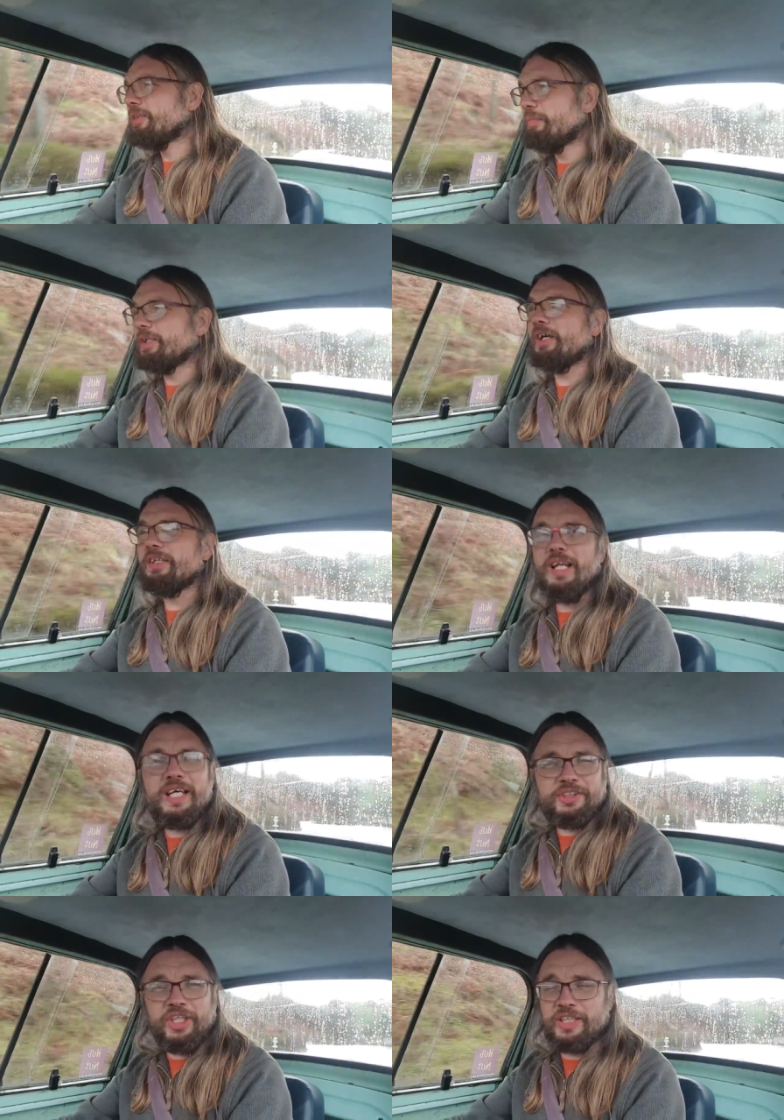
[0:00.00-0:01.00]
But
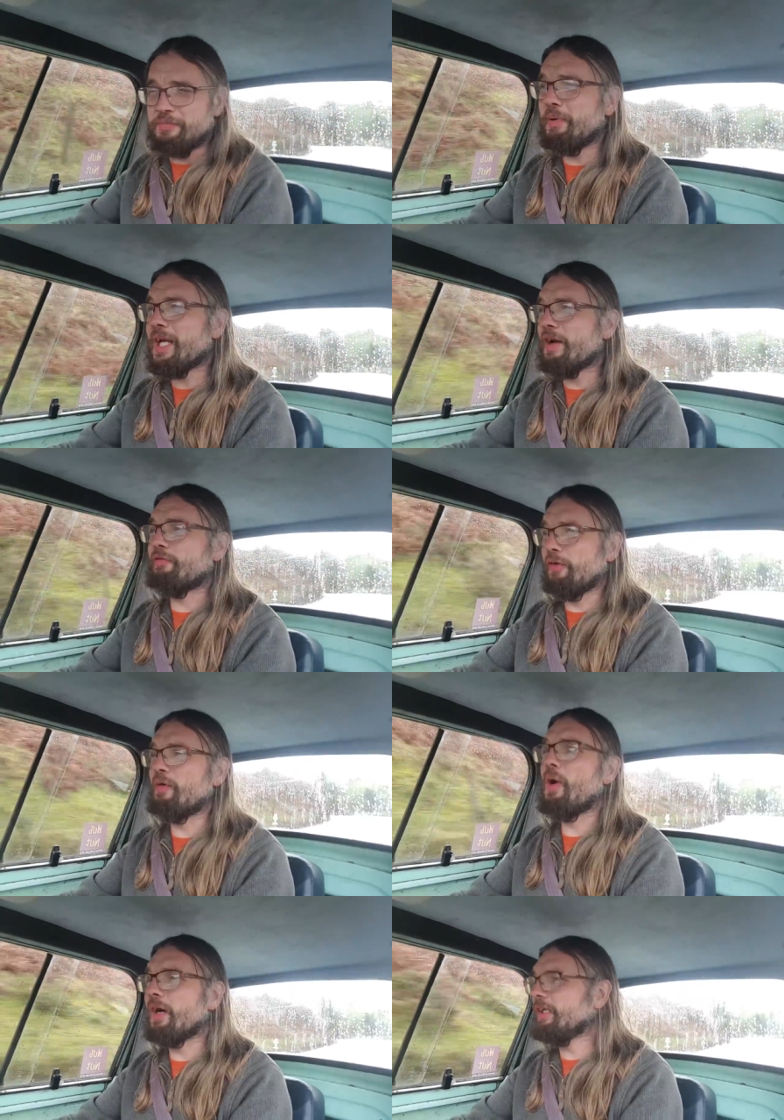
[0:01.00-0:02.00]
nonetheless, she hasn't been out for a
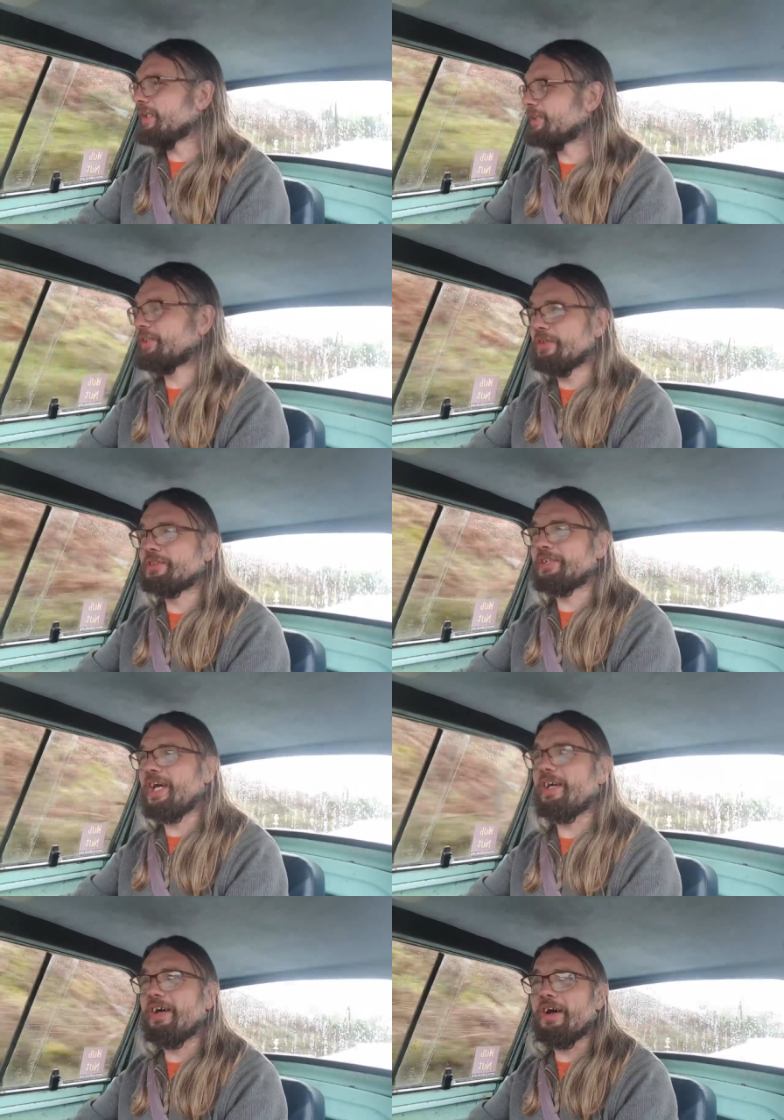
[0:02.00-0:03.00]
while, it's good to
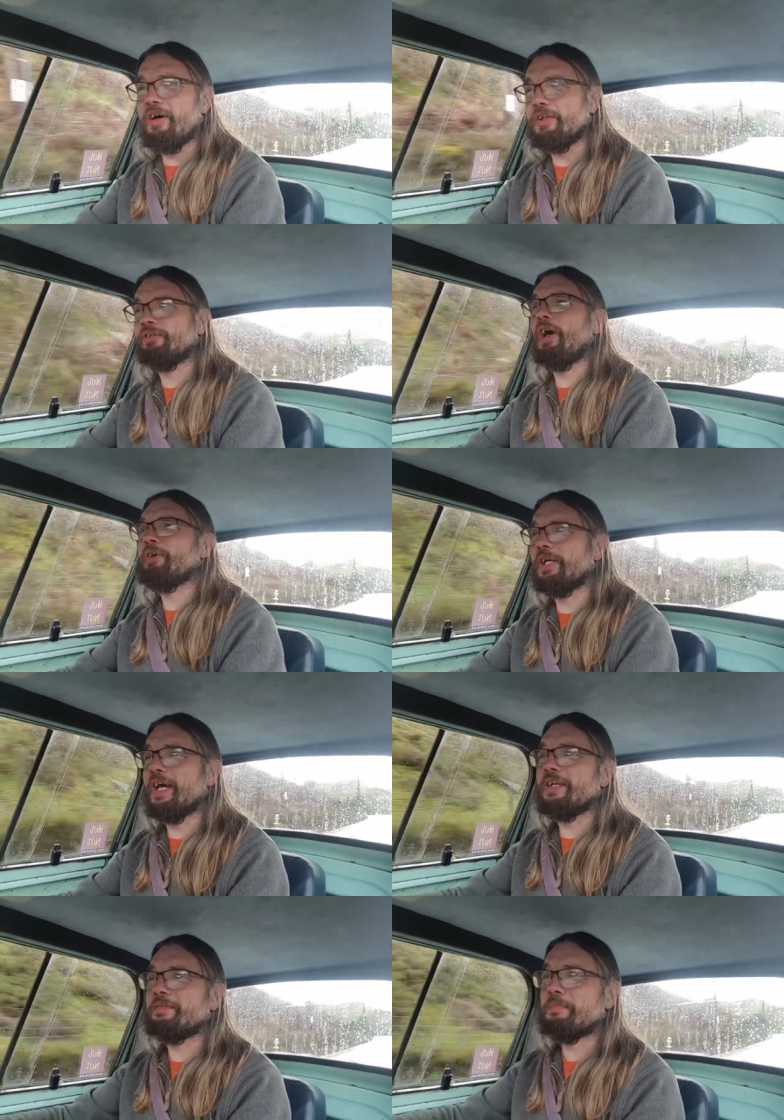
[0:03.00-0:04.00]
get her out on the road
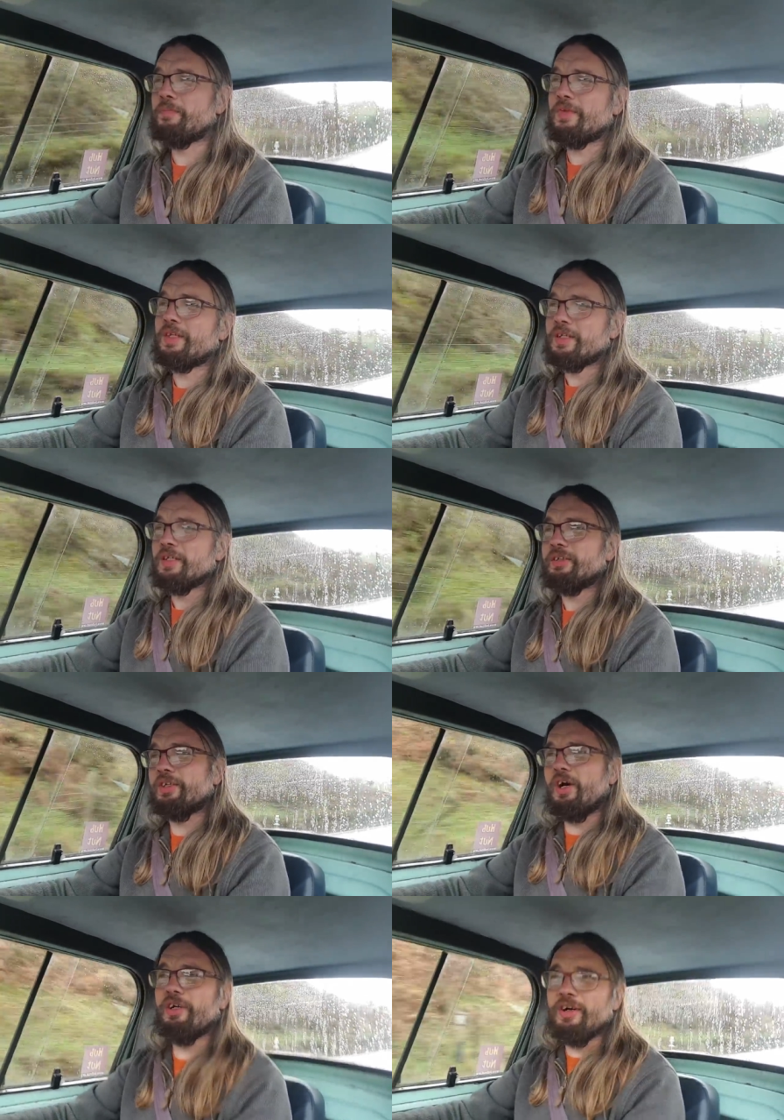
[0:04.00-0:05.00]
again.
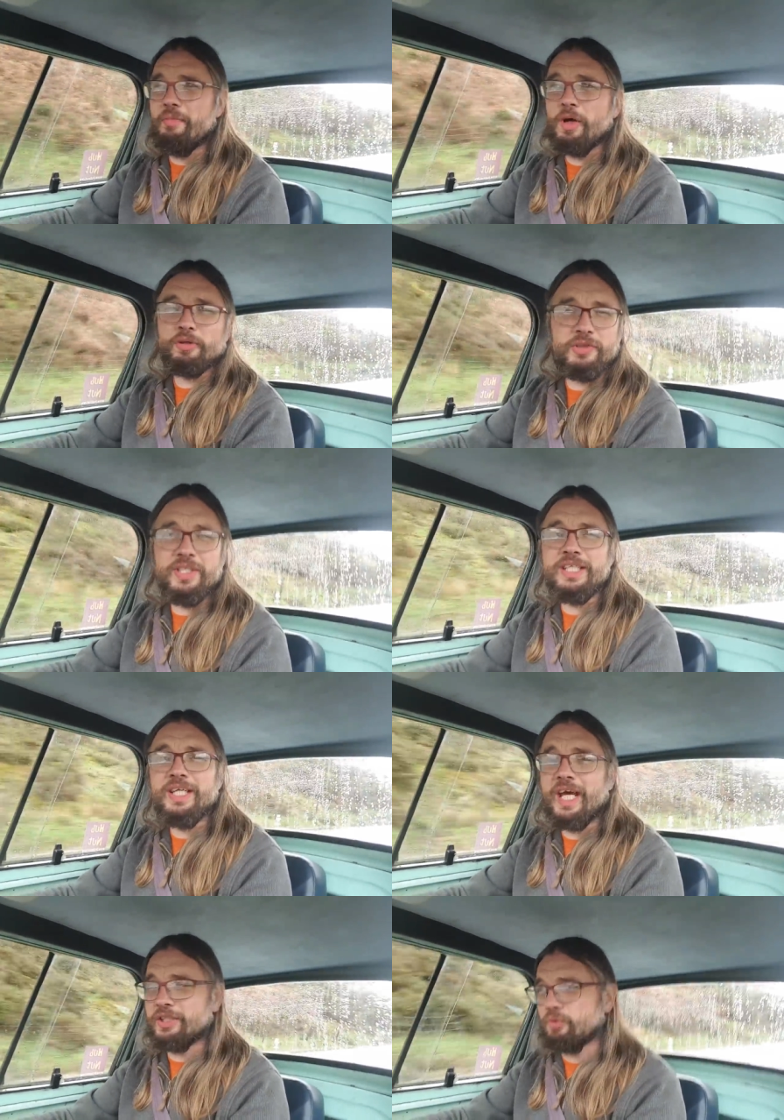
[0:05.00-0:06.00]
At her MOT
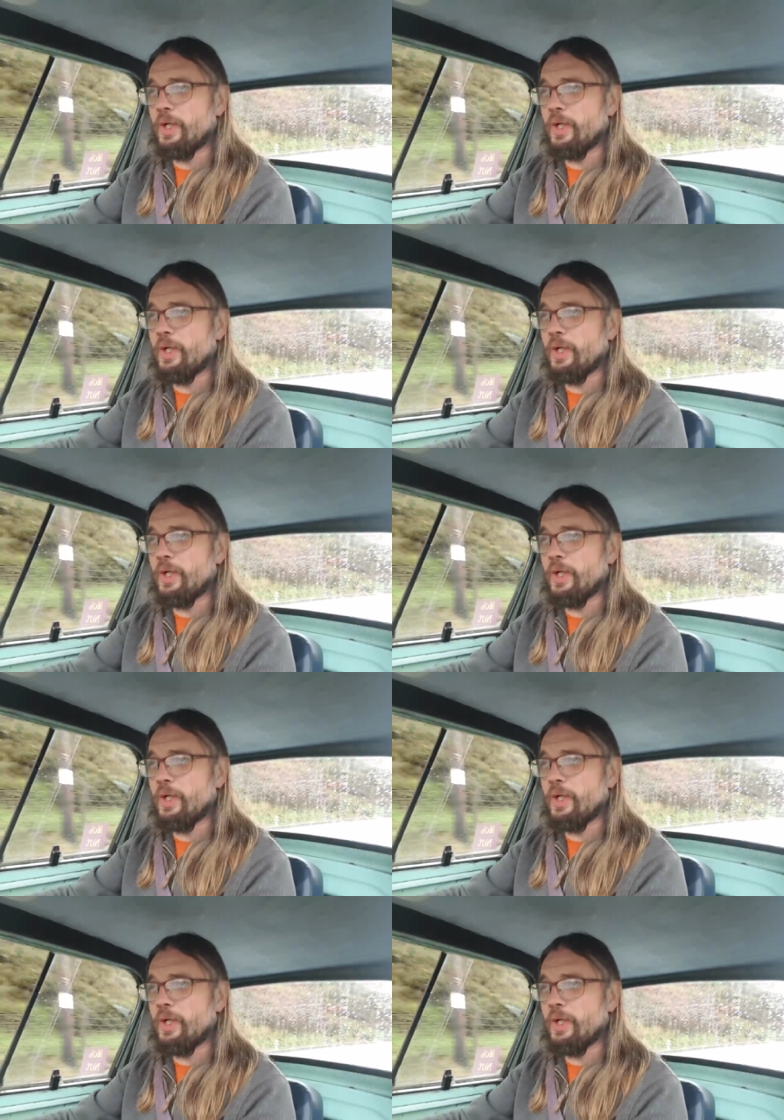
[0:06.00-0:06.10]
next